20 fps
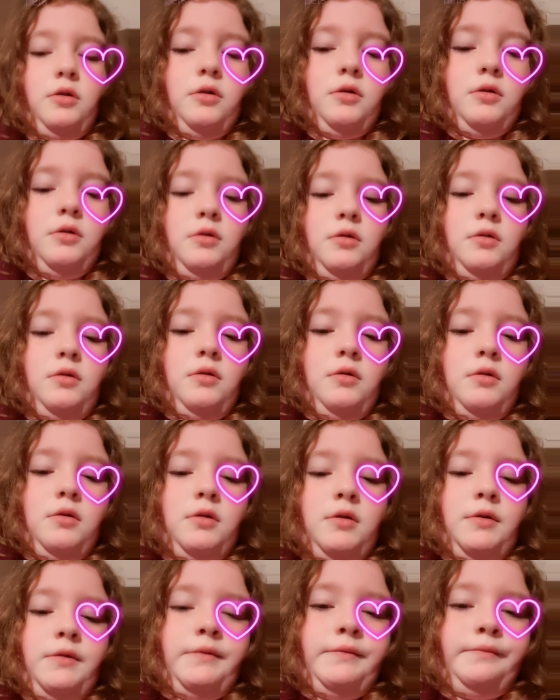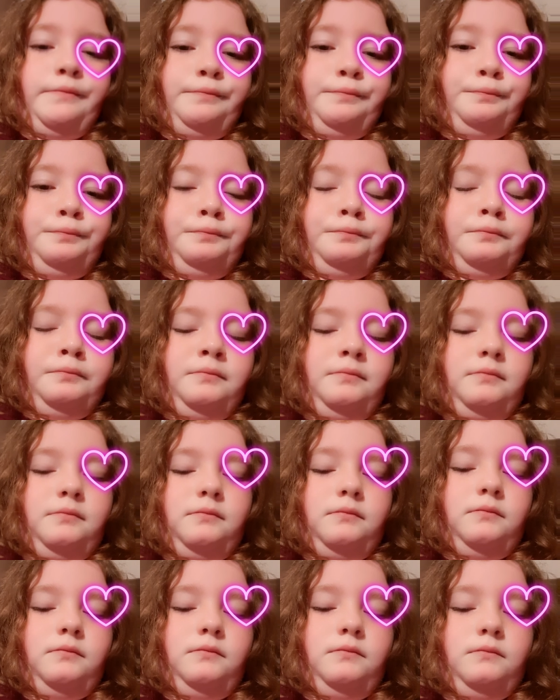
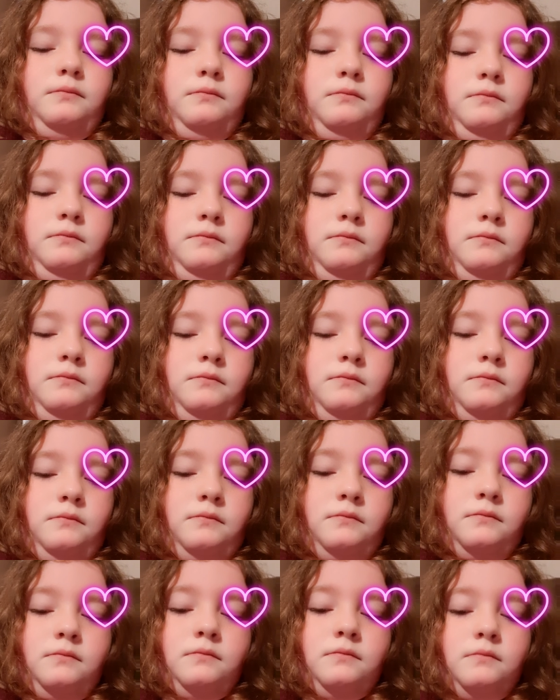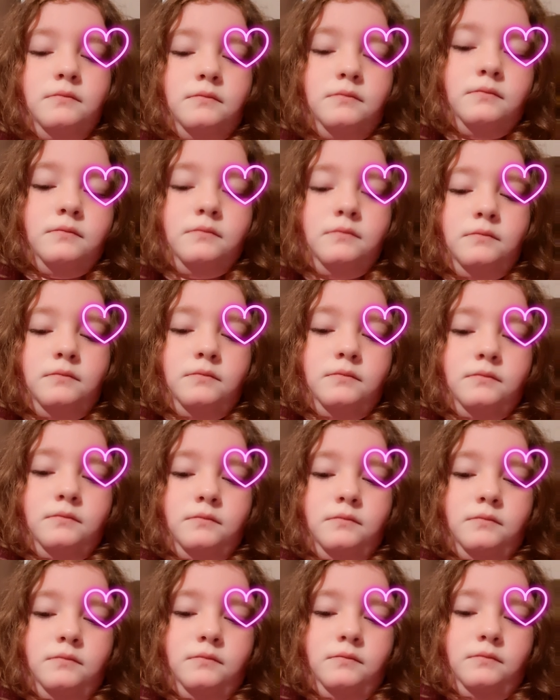
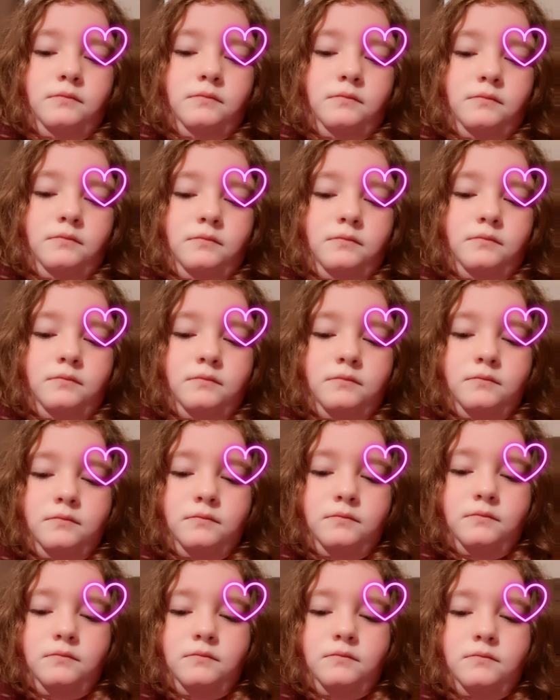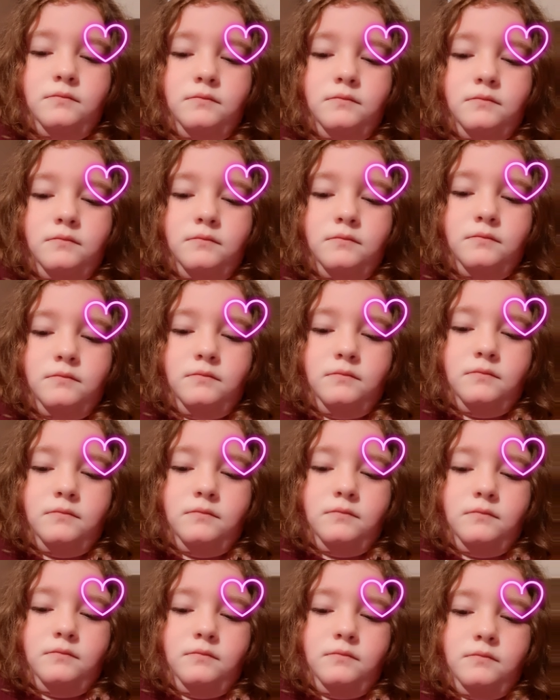
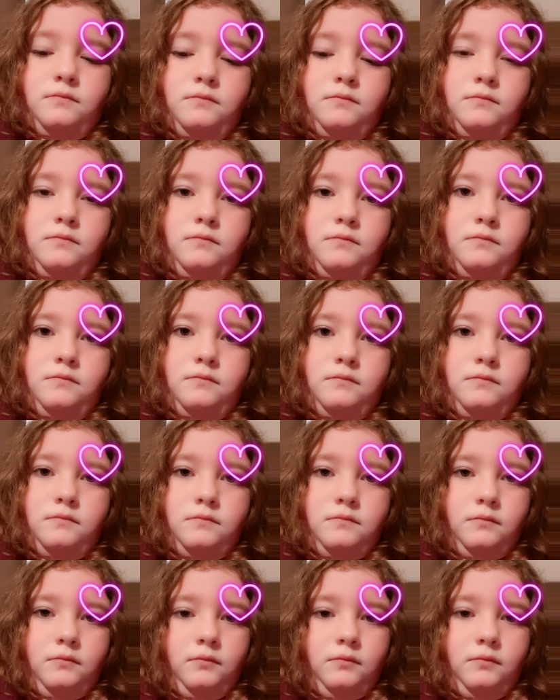Nobody speaks.